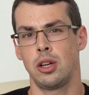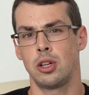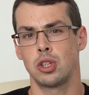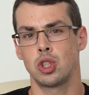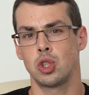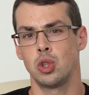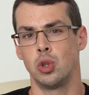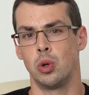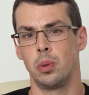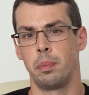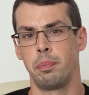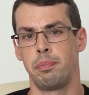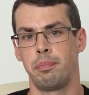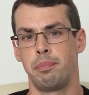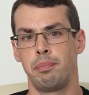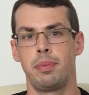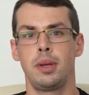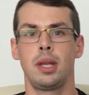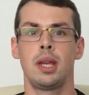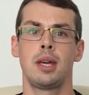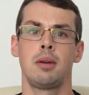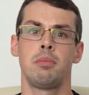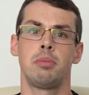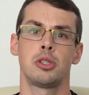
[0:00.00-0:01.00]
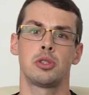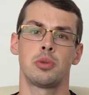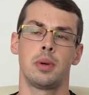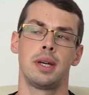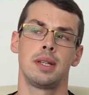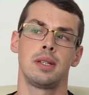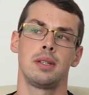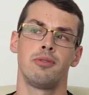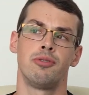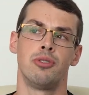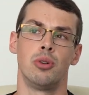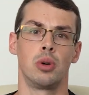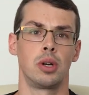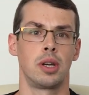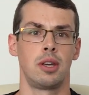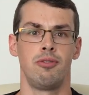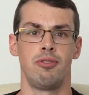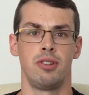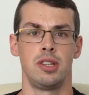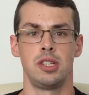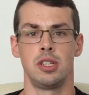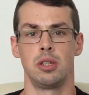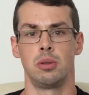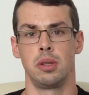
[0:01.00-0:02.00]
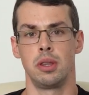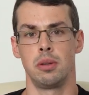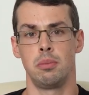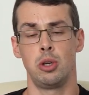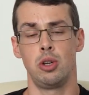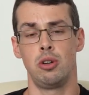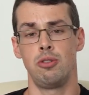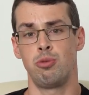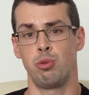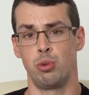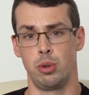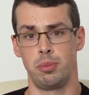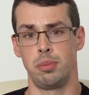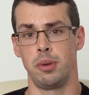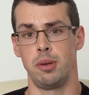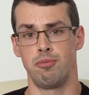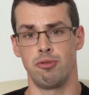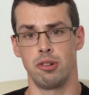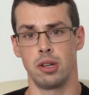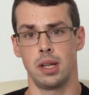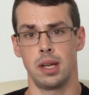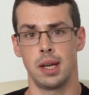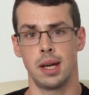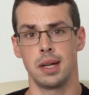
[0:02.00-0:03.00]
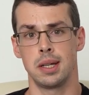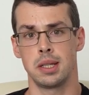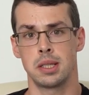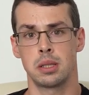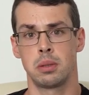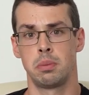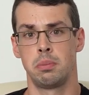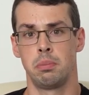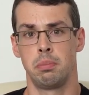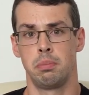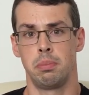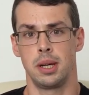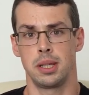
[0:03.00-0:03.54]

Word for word: not sure. Being able to edit 4K video on Move would be pretty nice,